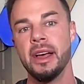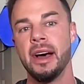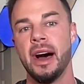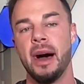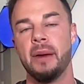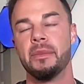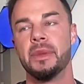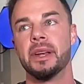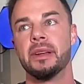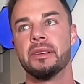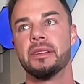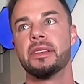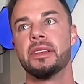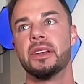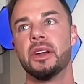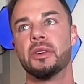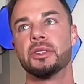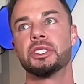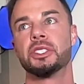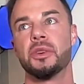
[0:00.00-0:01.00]
I'm going to, you
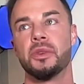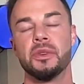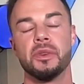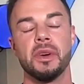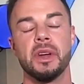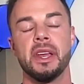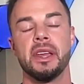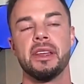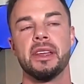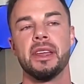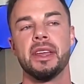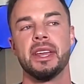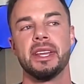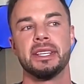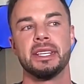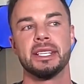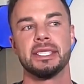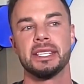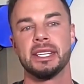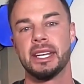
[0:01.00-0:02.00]
know, so it
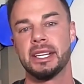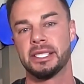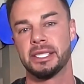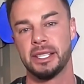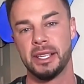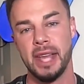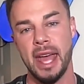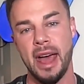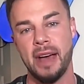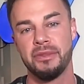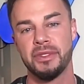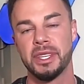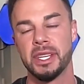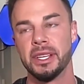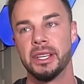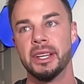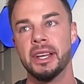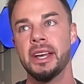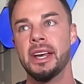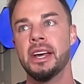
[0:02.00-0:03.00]
doesn't necessarily have
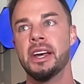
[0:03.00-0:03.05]
to